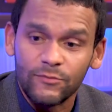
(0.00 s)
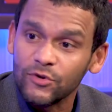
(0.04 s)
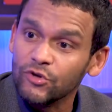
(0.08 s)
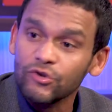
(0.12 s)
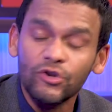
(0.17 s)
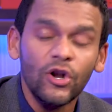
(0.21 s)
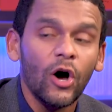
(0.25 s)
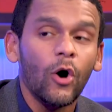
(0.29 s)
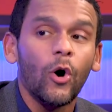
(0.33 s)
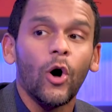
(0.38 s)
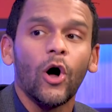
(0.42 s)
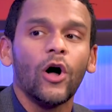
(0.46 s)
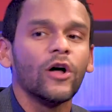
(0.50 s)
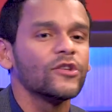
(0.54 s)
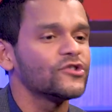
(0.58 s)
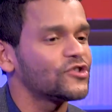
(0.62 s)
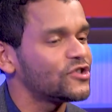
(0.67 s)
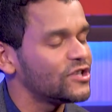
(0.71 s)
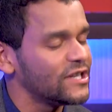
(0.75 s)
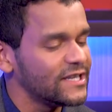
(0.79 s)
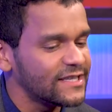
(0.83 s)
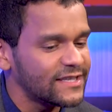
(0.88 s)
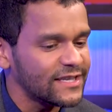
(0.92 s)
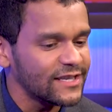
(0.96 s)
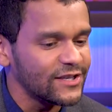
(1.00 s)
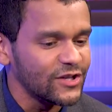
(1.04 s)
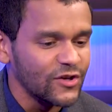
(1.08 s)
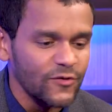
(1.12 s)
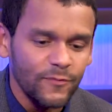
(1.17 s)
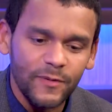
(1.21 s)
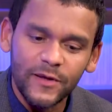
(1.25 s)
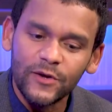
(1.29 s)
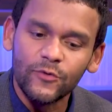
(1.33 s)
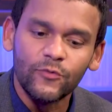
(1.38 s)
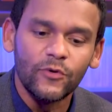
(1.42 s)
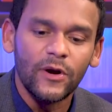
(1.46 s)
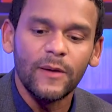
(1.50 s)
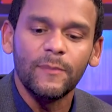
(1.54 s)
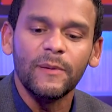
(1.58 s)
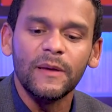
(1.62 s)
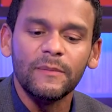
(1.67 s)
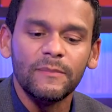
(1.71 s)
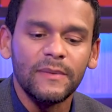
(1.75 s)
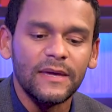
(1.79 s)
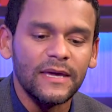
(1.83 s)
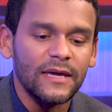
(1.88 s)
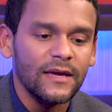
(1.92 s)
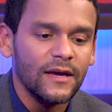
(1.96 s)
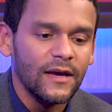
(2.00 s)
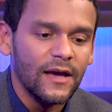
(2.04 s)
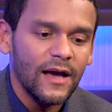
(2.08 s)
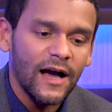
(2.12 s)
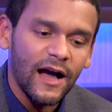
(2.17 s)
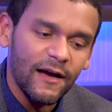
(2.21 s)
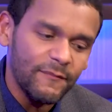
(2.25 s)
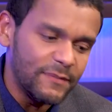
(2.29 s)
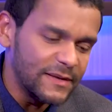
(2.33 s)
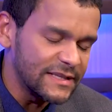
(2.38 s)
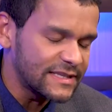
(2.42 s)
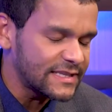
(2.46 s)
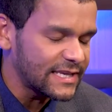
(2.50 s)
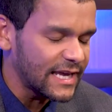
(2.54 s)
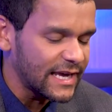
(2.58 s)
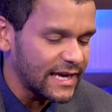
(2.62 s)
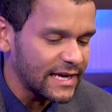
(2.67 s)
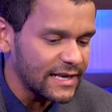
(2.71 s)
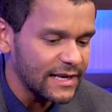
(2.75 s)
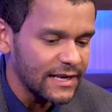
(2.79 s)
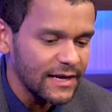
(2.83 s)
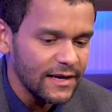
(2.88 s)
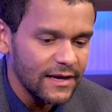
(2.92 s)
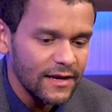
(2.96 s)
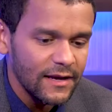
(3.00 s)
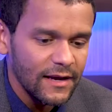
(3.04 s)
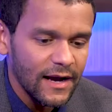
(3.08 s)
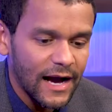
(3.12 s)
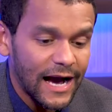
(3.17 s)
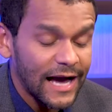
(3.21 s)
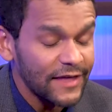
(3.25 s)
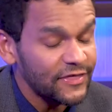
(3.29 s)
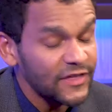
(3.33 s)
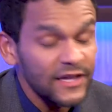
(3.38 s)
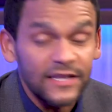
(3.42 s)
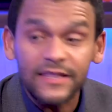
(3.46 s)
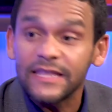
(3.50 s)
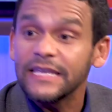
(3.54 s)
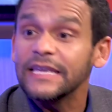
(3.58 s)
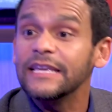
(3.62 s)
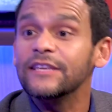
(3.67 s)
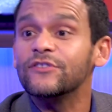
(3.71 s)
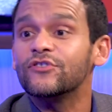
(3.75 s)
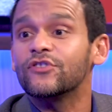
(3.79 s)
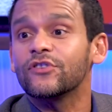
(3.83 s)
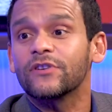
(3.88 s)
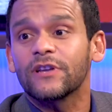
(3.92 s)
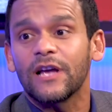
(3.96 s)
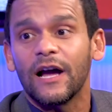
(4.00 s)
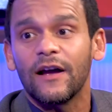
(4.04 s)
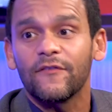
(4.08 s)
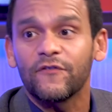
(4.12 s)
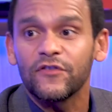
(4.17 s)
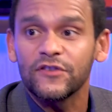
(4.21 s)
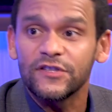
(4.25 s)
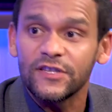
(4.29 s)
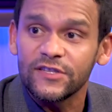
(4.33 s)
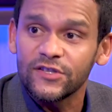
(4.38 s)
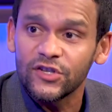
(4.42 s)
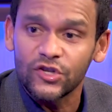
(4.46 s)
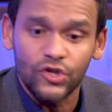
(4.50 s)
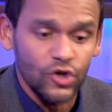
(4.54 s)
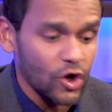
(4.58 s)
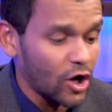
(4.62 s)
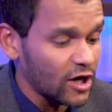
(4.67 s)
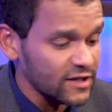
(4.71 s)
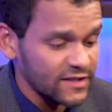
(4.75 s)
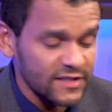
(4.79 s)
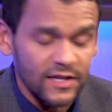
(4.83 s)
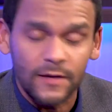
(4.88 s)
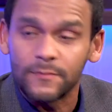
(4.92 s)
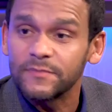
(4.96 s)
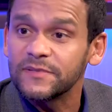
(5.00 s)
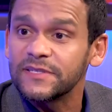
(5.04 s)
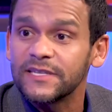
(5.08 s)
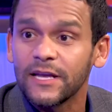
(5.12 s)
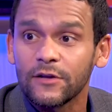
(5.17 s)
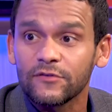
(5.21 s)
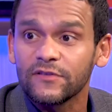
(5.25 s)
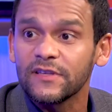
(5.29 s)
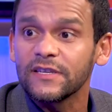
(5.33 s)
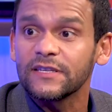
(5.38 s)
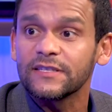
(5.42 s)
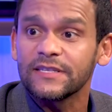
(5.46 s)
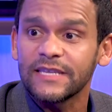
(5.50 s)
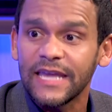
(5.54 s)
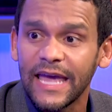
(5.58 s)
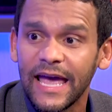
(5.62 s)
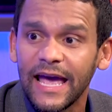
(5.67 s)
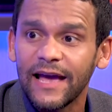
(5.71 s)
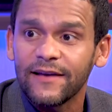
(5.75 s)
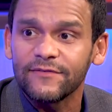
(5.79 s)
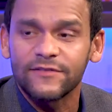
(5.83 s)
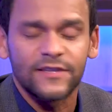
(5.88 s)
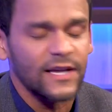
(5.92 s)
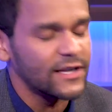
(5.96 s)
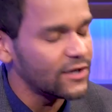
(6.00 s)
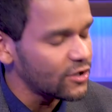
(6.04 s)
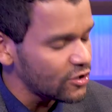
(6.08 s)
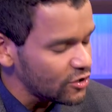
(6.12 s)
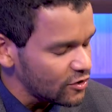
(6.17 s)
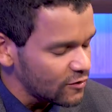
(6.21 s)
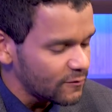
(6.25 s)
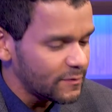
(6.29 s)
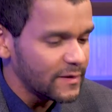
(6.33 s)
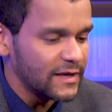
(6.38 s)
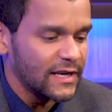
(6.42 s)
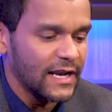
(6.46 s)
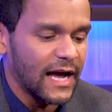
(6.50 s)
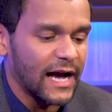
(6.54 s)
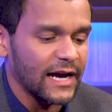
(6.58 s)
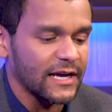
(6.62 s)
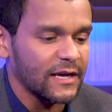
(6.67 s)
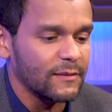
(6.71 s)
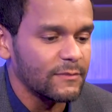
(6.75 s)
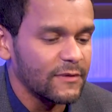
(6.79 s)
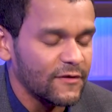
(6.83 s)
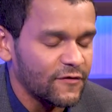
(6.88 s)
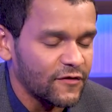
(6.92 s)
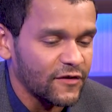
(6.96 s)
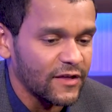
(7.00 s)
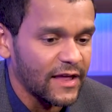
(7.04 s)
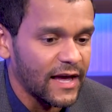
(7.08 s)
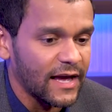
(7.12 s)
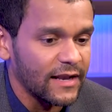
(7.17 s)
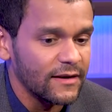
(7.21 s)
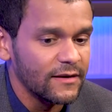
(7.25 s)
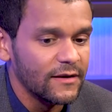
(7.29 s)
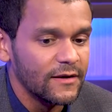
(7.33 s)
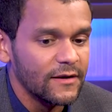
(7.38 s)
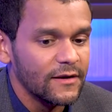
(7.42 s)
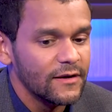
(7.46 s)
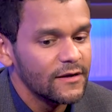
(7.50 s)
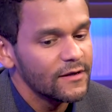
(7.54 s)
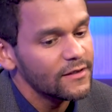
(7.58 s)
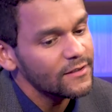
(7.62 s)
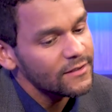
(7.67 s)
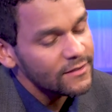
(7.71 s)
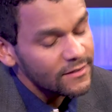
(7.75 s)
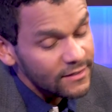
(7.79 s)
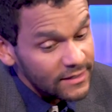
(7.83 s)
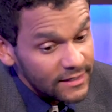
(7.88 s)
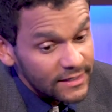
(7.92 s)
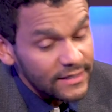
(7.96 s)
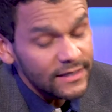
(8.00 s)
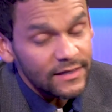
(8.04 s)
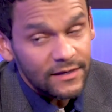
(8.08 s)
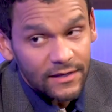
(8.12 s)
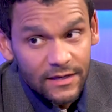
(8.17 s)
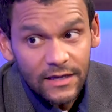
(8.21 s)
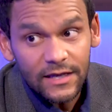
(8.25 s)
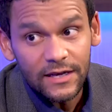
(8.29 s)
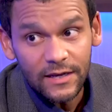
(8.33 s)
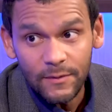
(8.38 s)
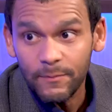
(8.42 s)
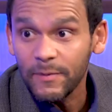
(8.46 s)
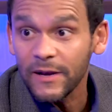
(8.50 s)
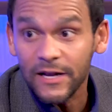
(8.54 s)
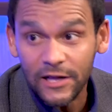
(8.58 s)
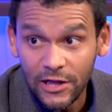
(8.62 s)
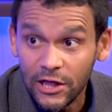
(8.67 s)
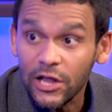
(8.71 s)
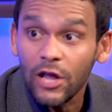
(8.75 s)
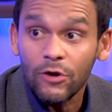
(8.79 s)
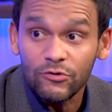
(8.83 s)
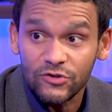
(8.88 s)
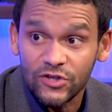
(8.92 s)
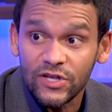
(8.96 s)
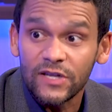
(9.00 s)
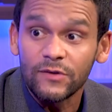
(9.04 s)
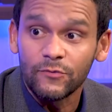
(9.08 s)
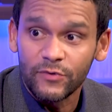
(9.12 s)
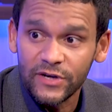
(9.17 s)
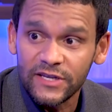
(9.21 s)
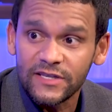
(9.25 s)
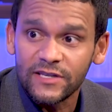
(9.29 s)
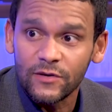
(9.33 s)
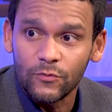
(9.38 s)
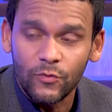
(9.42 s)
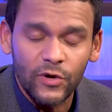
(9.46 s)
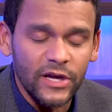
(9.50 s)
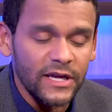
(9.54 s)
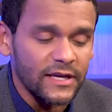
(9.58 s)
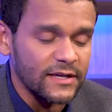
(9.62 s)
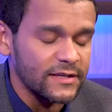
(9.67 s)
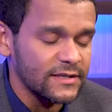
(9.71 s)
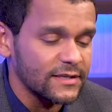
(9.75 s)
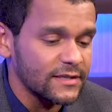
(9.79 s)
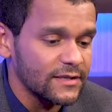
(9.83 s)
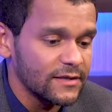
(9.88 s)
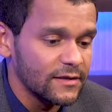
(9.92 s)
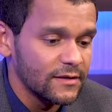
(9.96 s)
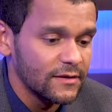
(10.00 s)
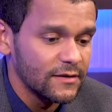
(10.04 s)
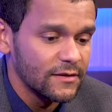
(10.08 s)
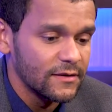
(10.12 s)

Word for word: You know, all season you've been ribbing me. I've been saying I think the Eastern Conference is a toss-up. Celtics, Cavs. I know you've been knocking me for that. It had been close in recent weeks.